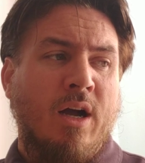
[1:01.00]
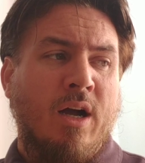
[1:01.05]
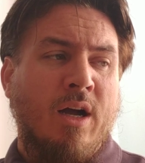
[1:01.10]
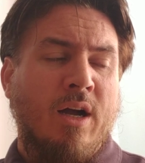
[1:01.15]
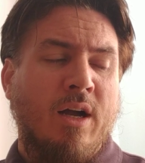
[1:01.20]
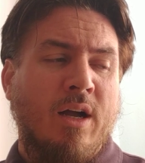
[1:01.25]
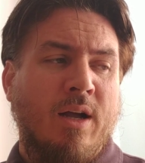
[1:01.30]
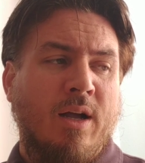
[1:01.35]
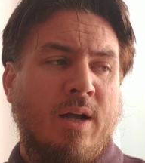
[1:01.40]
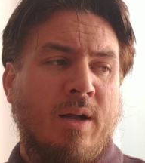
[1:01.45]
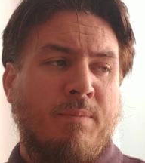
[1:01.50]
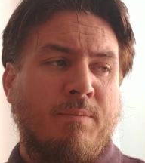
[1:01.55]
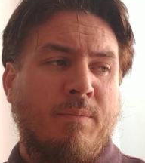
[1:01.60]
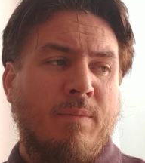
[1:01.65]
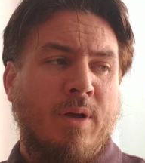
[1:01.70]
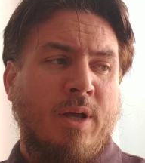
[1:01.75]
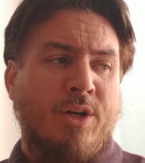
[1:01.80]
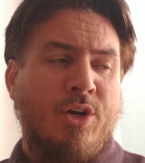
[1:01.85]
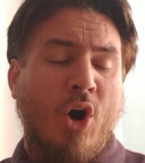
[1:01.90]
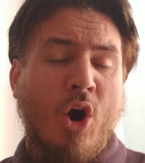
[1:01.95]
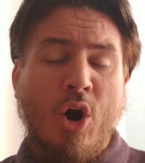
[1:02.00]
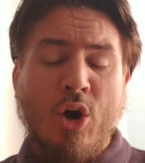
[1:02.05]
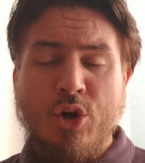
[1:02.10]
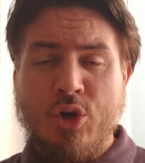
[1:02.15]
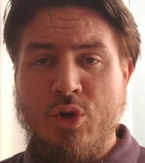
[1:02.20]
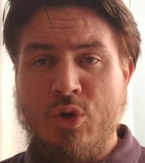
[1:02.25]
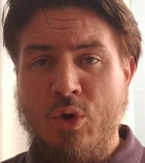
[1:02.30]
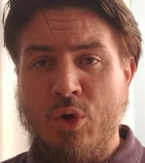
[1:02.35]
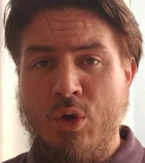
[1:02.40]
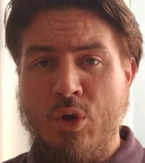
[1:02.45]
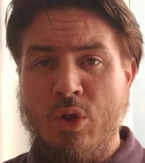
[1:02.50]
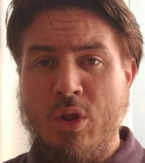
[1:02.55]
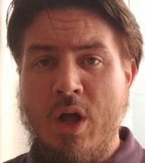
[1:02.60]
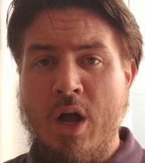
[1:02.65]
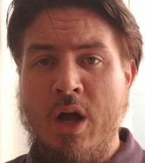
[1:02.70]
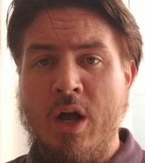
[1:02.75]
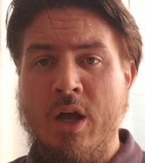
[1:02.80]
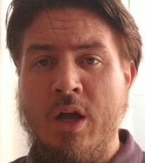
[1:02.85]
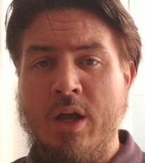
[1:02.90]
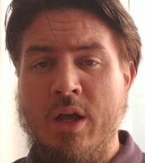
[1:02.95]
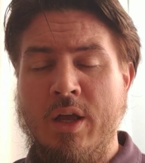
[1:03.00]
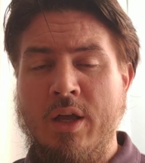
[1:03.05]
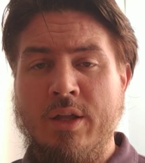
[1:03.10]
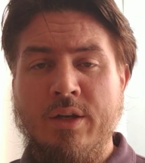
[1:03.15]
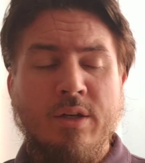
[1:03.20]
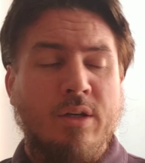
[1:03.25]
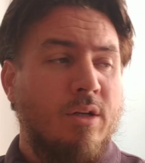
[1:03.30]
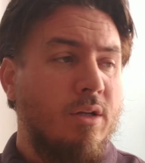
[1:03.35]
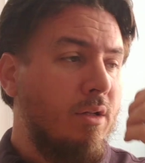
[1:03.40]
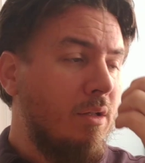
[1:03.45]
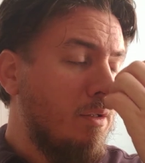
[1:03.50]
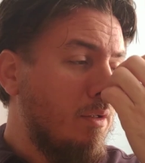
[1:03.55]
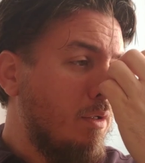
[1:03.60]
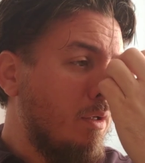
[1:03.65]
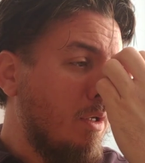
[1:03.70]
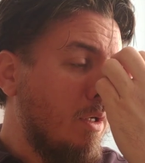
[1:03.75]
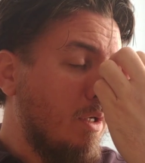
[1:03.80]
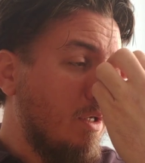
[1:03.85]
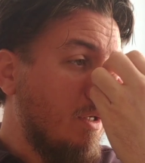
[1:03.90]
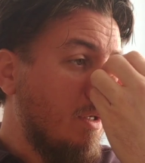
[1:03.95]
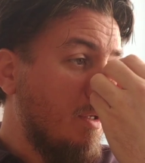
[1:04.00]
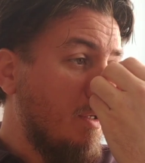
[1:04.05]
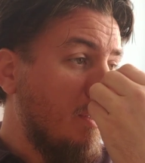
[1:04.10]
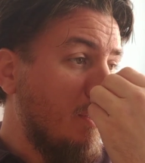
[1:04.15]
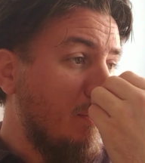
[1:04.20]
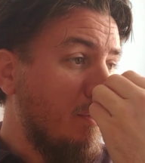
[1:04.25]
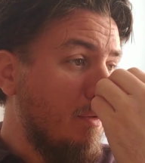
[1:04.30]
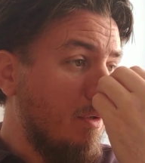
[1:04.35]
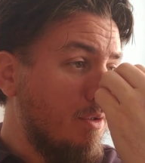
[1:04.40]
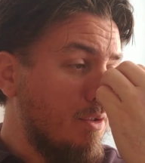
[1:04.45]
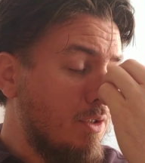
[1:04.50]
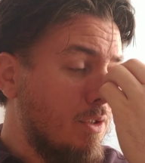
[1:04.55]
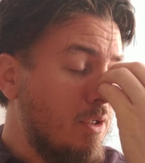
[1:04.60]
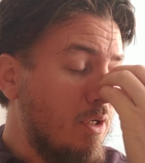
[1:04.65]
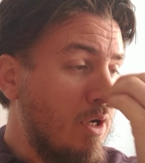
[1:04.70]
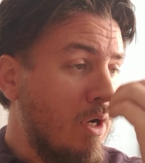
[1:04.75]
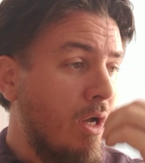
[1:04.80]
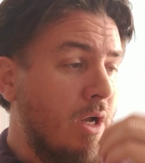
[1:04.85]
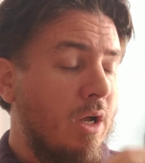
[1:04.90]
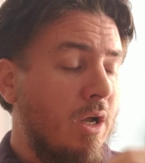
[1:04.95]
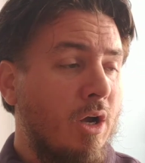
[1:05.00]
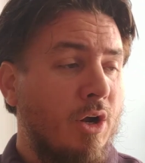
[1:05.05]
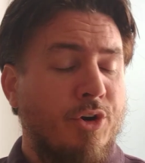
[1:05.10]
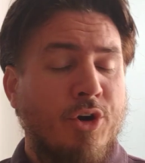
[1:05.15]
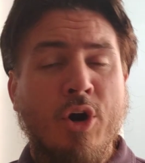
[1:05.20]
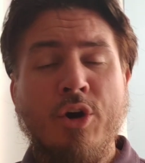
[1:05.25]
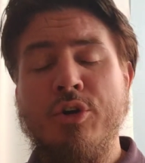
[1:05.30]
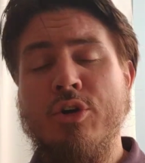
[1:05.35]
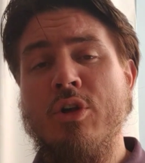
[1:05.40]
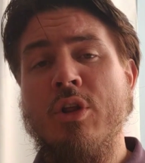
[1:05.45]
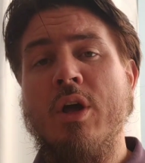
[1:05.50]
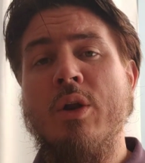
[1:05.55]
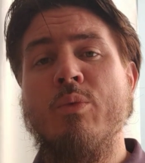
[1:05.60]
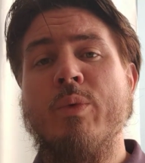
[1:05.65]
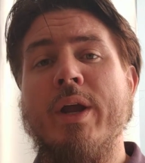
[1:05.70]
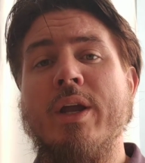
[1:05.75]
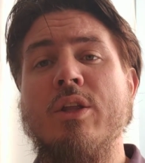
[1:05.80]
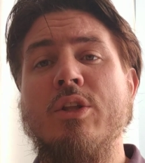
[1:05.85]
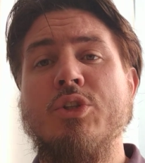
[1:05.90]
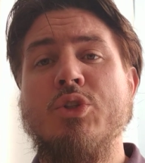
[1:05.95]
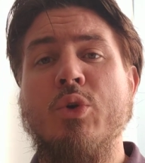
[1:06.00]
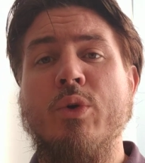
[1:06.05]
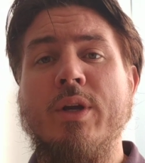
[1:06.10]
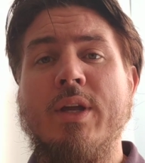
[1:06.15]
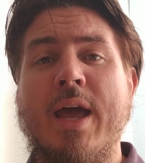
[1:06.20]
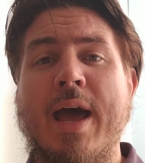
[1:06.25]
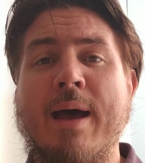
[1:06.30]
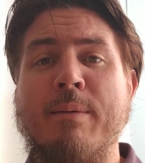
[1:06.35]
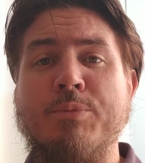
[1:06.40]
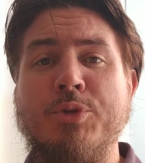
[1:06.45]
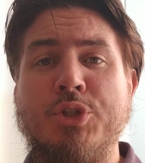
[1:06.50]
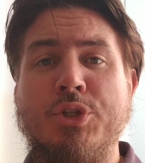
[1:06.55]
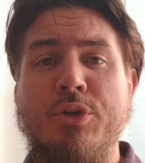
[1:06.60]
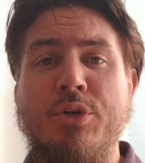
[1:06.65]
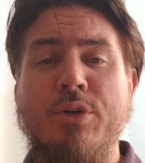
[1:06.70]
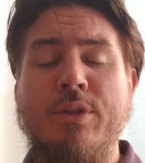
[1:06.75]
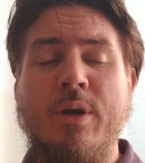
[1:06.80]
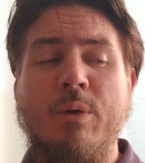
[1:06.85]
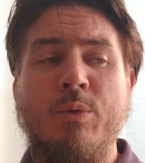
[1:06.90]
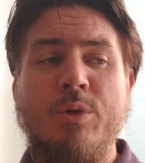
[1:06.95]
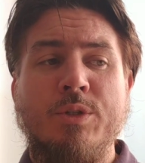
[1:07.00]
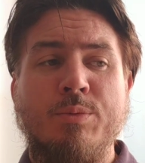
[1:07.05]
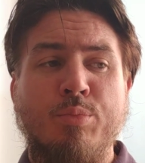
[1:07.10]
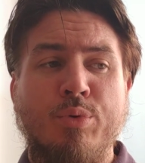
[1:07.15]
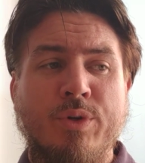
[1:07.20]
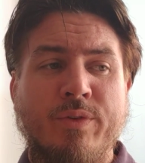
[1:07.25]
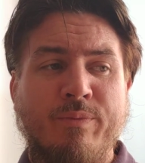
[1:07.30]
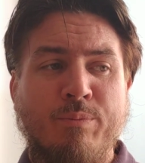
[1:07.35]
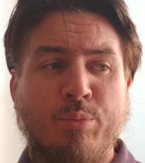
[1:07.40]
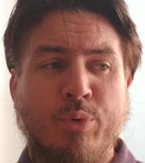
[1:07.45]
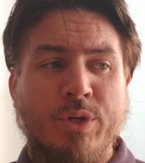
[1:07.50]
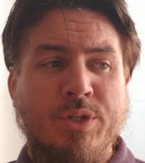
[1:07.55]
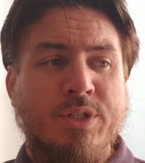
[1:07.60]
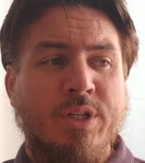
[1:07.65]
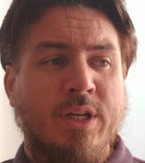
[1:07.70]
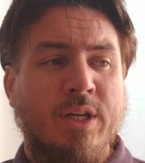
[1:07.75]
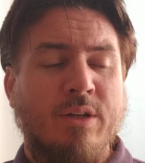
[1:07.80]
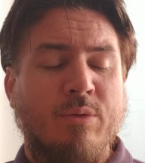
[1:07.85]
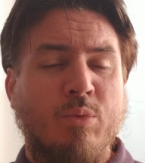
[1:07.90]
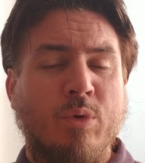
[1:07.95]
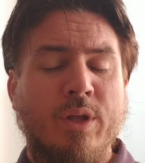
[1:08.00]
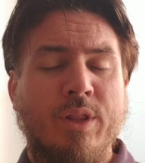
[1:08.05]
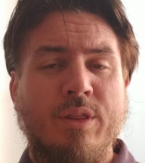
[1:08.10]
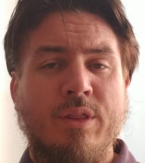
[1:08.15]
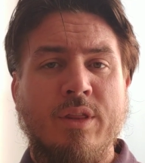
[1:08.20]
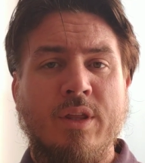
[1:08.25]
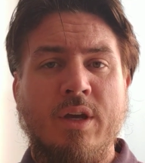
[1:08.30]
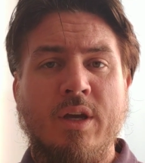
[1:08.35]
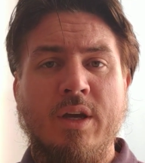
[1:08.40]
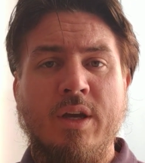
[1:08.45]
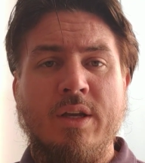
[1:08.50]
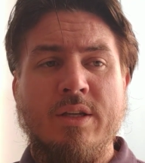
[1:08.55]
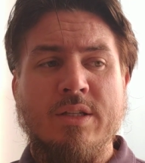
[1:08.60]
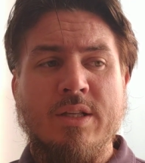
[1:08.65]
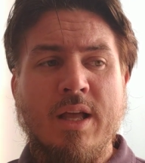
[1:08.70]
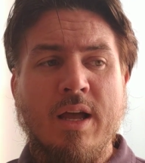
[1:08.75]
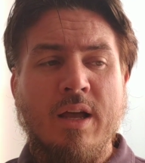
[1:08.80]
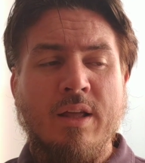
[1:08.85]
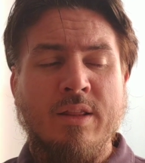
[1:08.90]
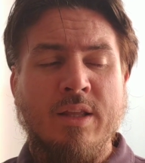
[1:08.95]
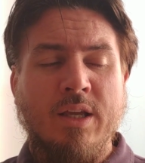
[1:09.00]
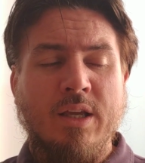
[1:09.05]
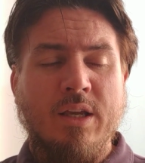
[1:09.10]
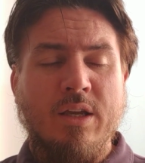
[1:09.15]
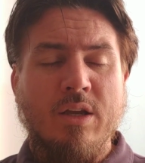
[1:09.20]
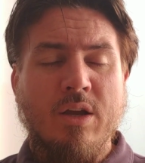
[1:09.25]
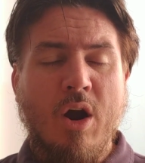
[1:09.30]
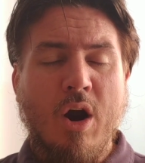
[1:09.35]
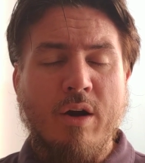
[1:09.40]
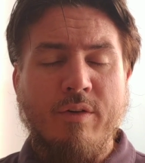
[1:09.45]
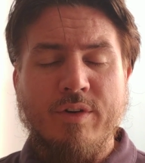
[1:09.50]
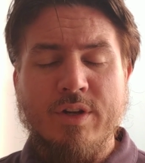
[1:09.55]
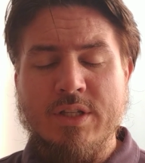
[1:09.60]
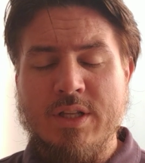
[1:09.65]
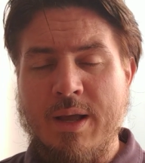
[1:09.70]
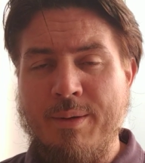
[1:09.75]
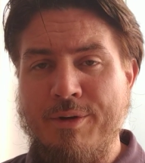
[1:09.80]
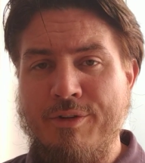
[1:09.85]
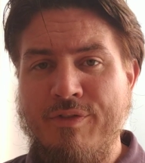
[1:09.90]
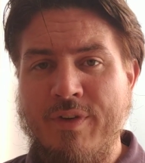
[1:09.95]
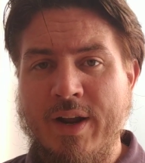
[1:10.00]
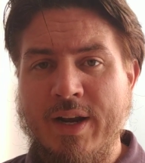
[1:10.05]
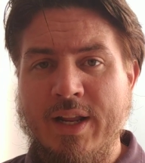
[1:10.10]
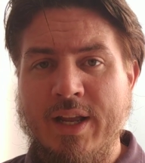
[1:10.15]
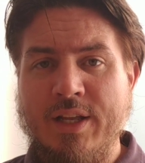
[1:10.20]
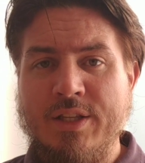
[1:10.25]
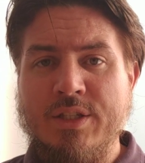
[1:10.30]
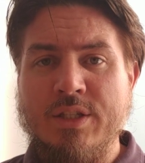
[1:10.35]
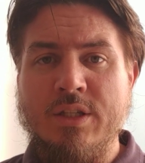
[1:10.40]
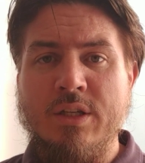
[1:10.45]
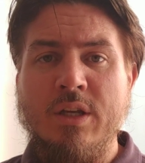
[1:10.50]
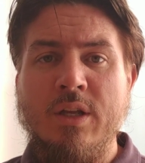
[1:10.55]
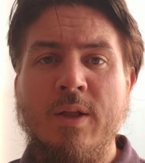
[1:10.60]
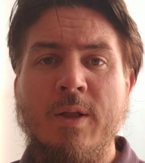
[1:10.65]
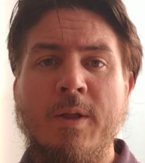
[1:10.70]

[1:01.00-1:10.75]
um, an article on uh, there's uh, an article on regulatory capture that was pr printed with uh, Islam the Harvard Islamic Finance